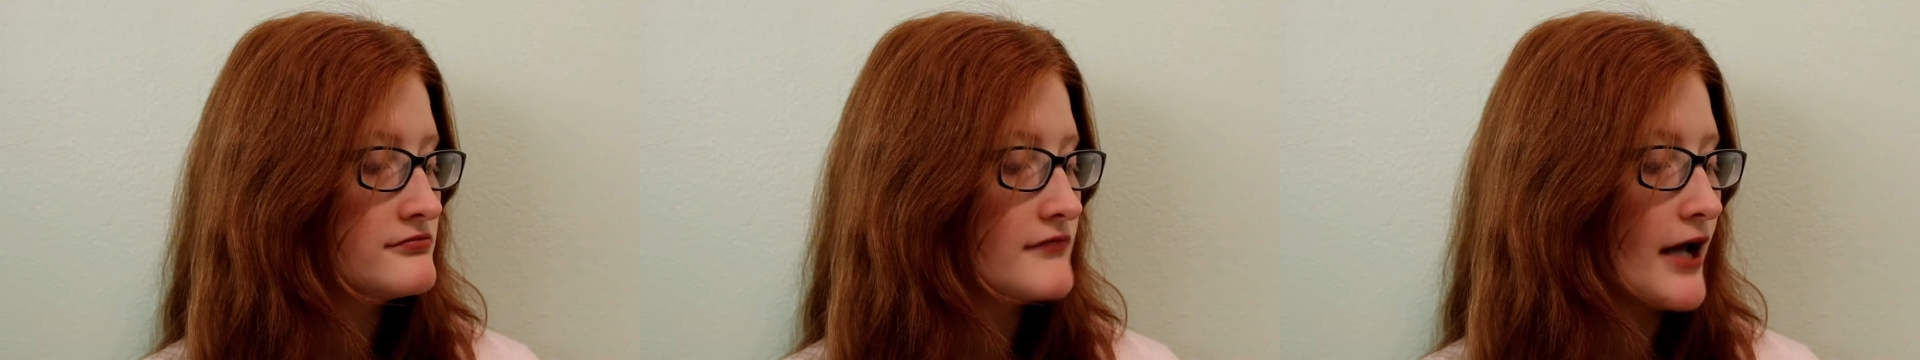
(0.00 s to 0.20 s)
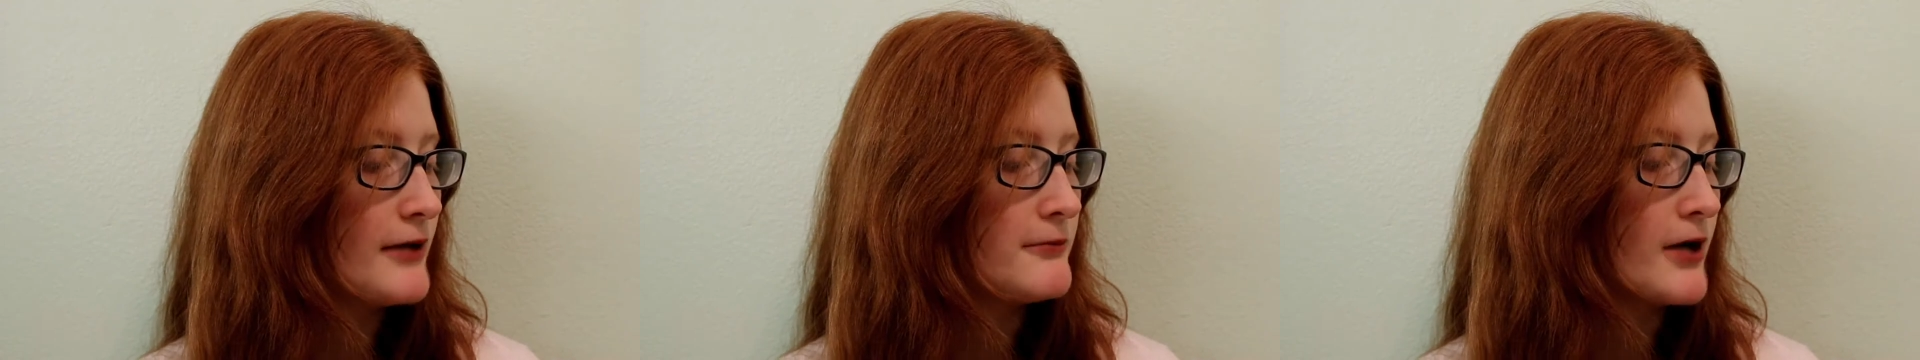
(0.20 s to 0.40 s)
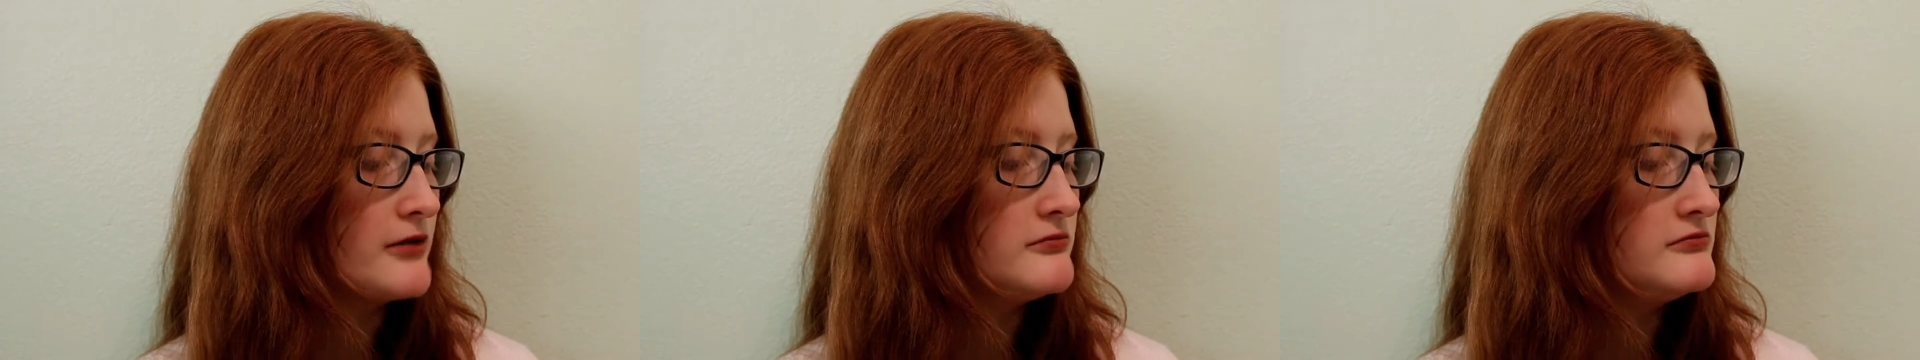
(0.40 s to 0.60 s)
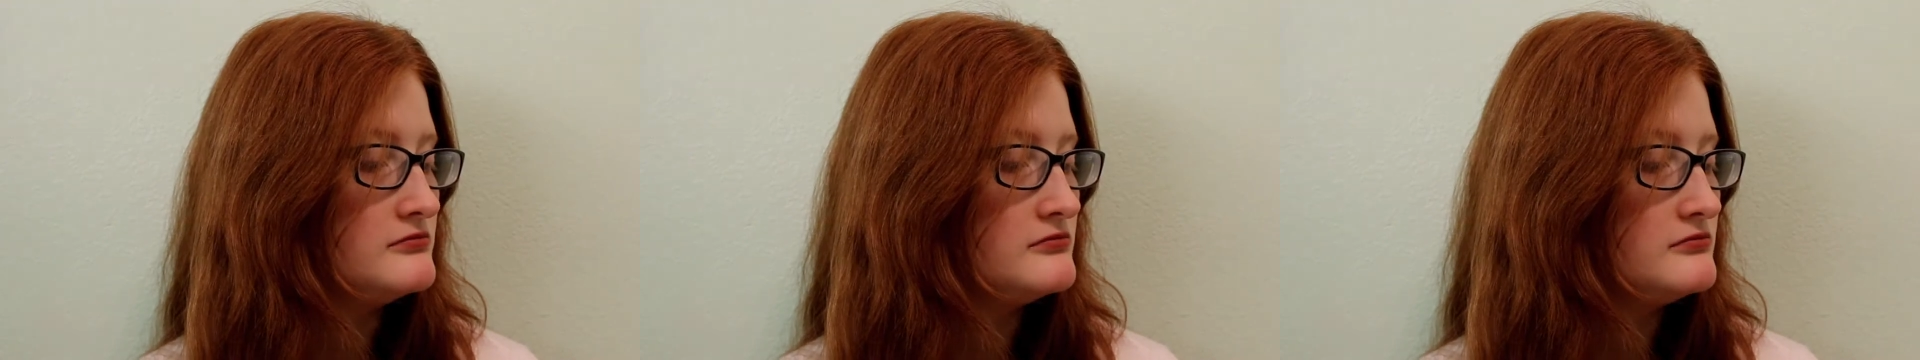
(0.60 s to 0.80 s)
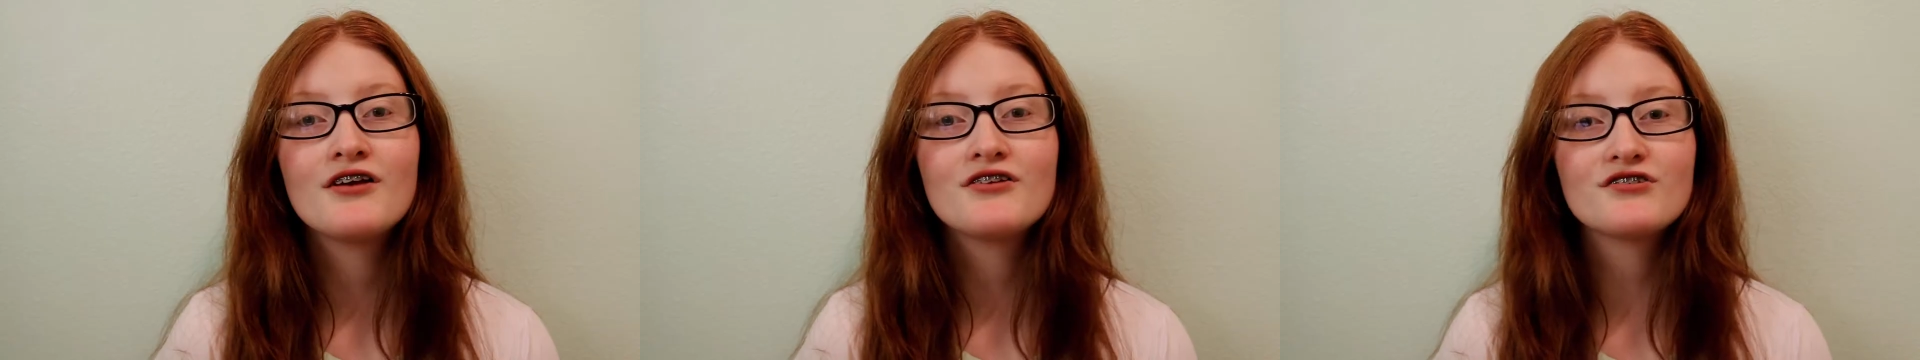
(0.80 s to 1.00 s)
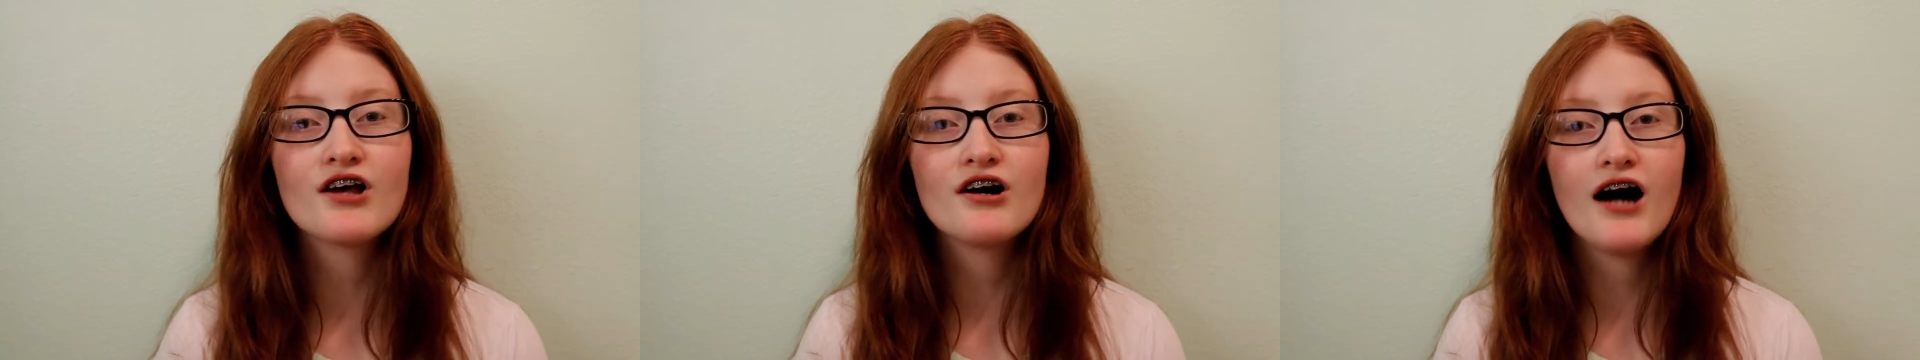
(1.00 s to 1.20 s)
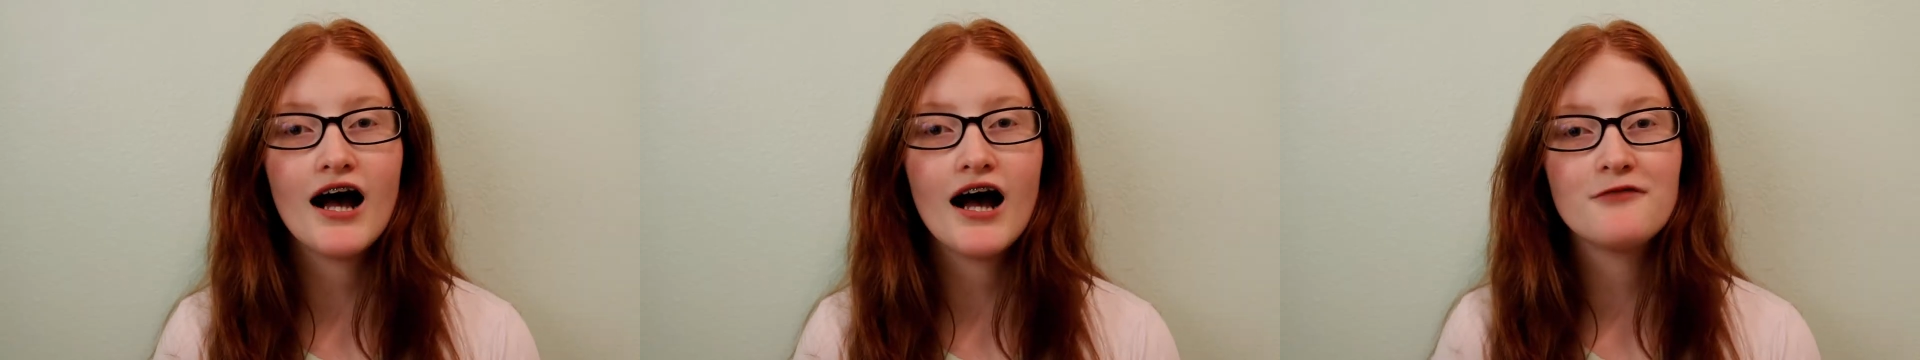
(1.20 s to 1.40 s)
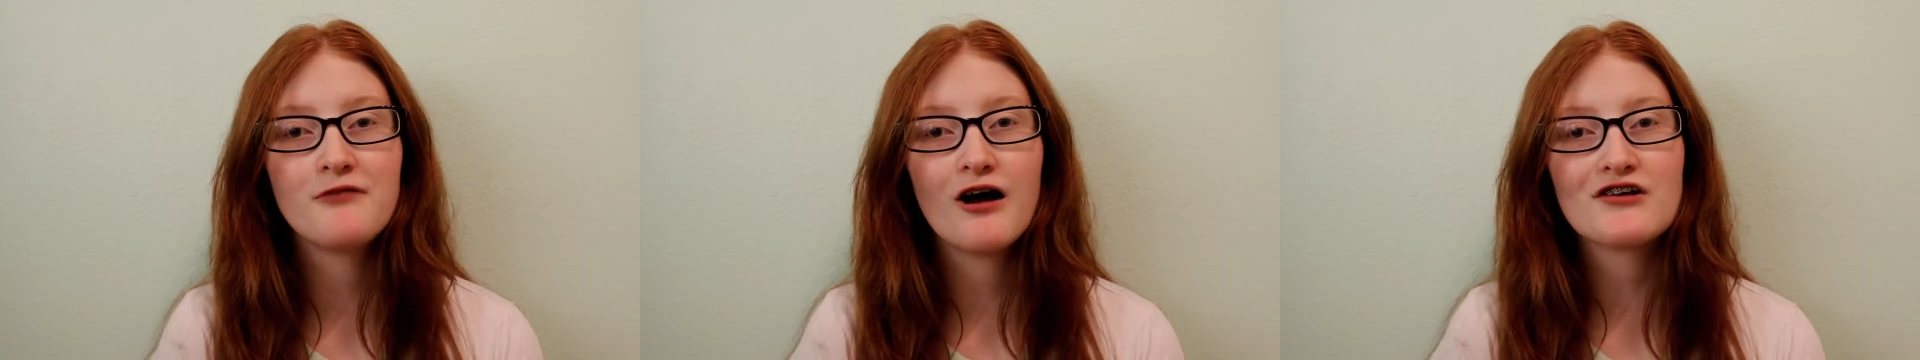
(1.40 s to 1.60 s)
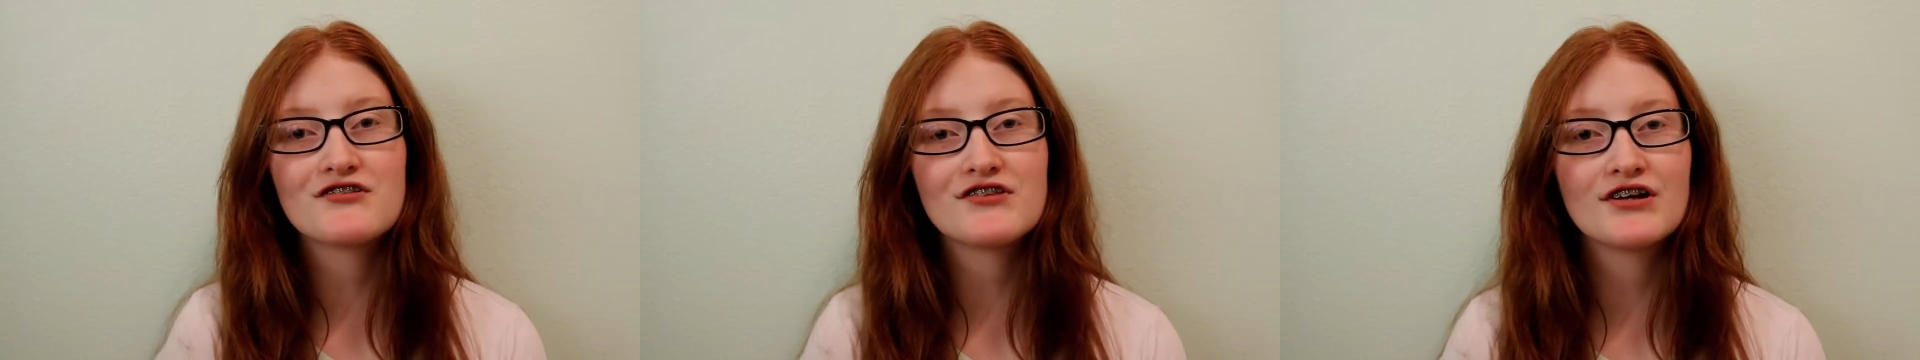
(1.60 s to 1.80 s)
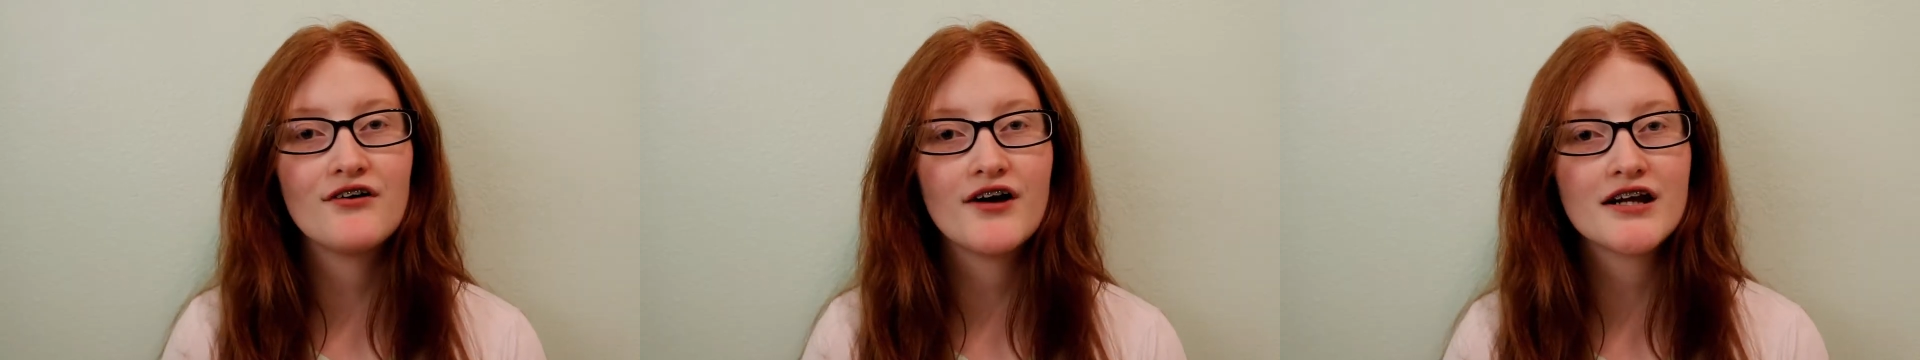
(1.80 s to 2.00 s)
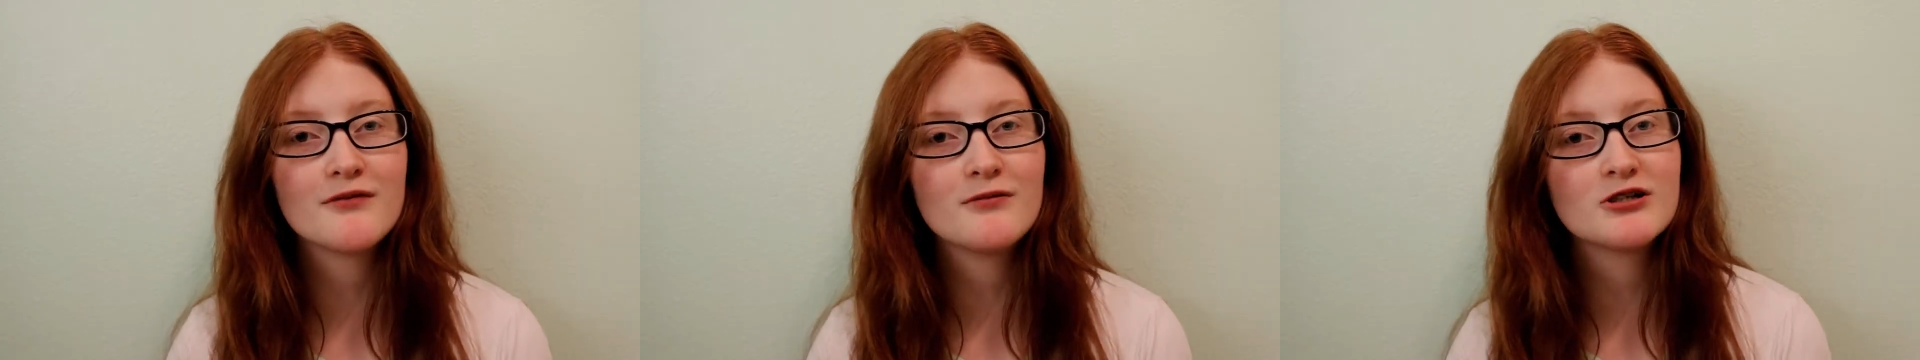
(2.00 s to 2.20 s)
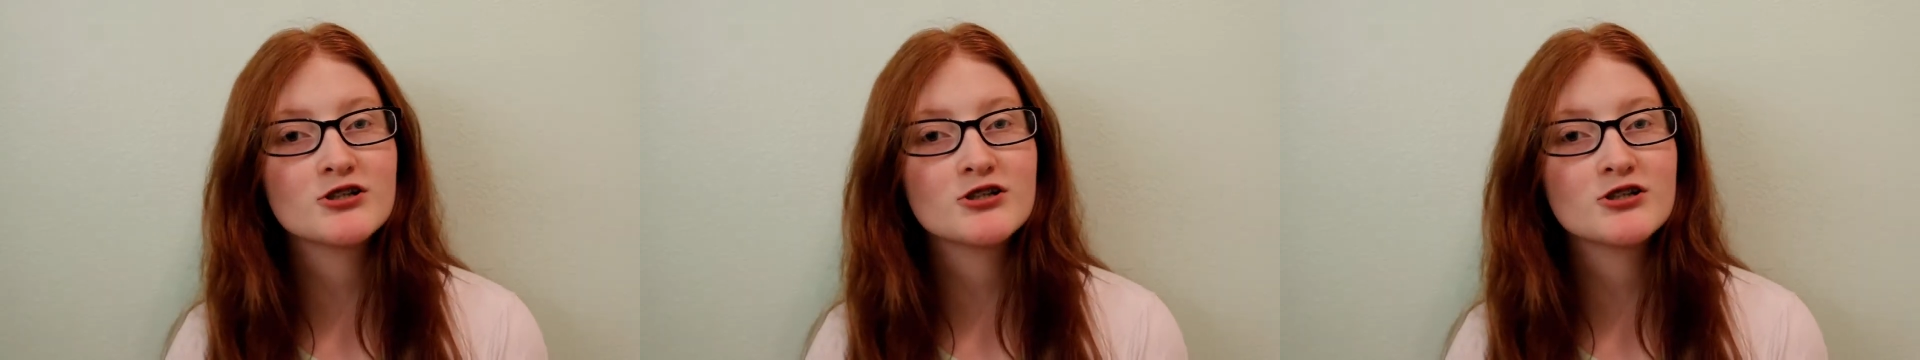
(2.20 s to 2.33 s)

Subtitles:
Amber! So, I'm mostly going to be